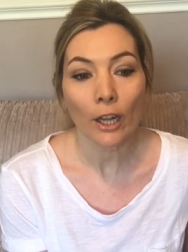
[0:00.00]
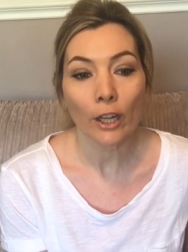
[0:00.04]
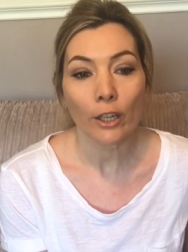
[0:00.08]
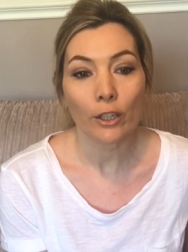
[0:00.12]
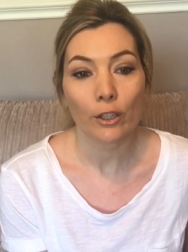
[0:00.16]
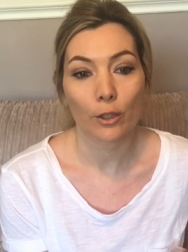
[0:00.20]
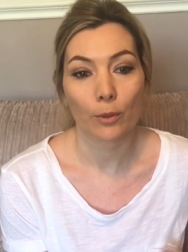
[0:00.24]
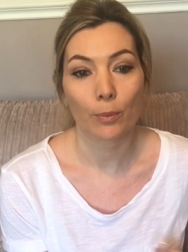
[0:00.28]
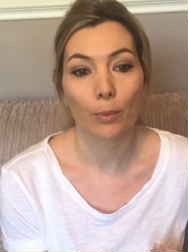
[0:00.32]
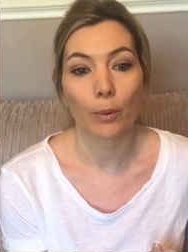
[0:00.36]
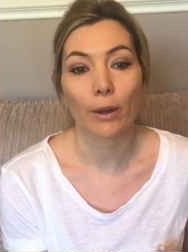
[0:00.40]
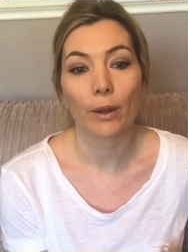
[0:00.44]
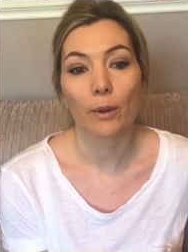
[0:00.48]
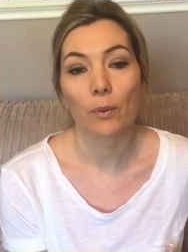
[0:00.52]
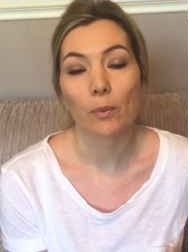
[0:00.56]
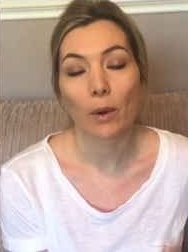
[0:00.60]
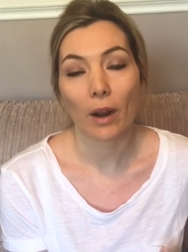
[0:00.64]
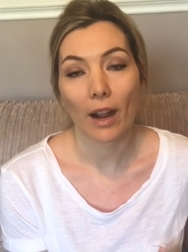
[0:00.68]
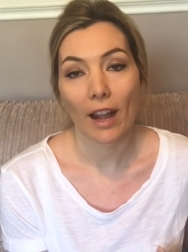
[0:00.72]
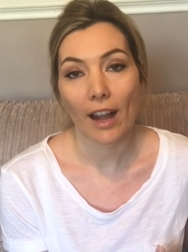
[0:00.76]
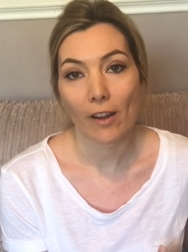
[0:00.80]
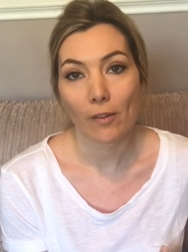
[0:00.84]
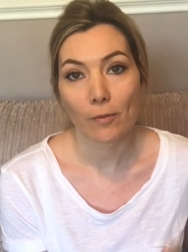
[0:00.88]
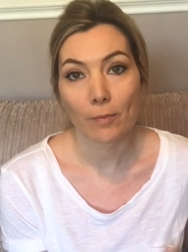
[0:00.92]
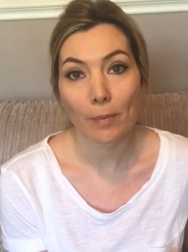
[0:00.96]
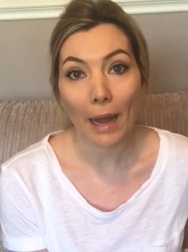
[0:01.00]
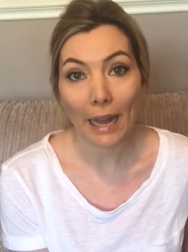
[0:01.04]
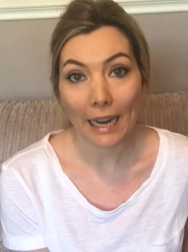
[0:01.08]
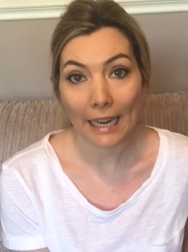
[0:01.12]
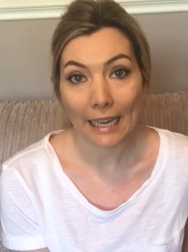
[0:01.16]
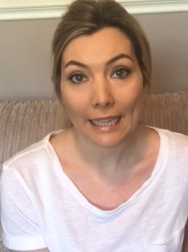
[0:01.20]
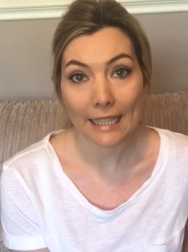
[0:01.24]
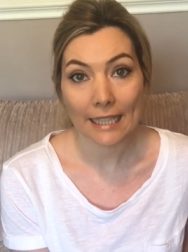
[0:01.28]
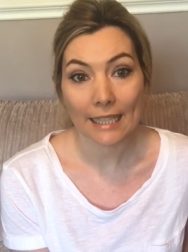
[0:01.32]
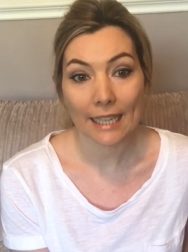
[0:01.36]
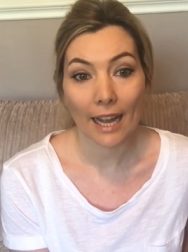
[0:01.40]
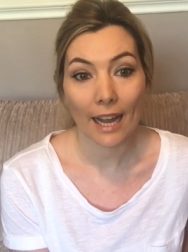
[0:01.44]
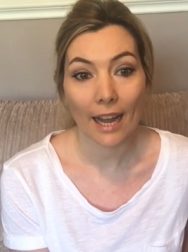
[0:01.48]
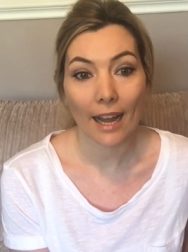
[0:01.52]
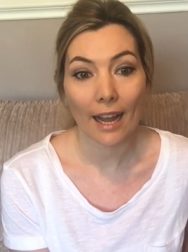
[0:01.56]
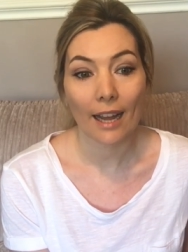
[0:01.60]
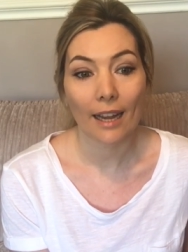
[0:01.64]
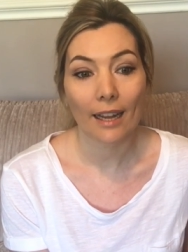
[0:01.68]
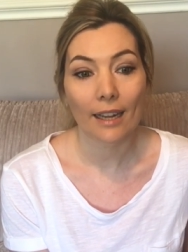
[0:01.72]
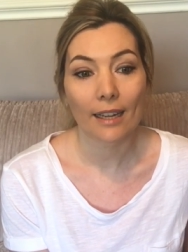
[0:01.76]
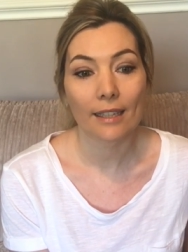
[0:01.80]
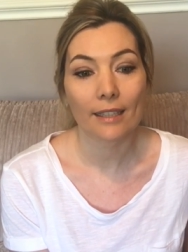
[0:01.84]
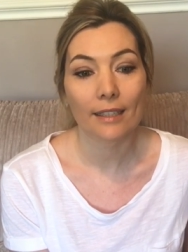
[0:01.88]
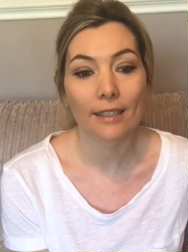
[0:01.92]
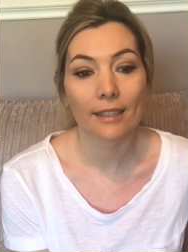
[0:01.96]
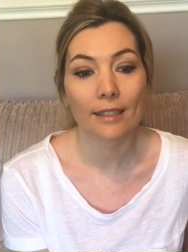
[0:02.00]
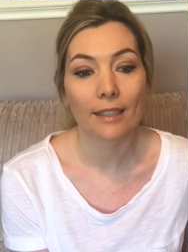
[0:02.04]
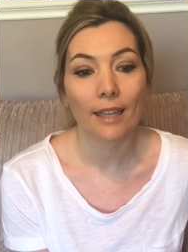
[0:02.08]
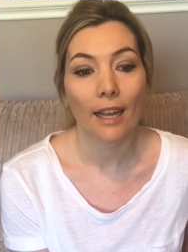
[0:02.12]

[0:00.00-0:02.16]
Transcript: to a point where I have panic attacks.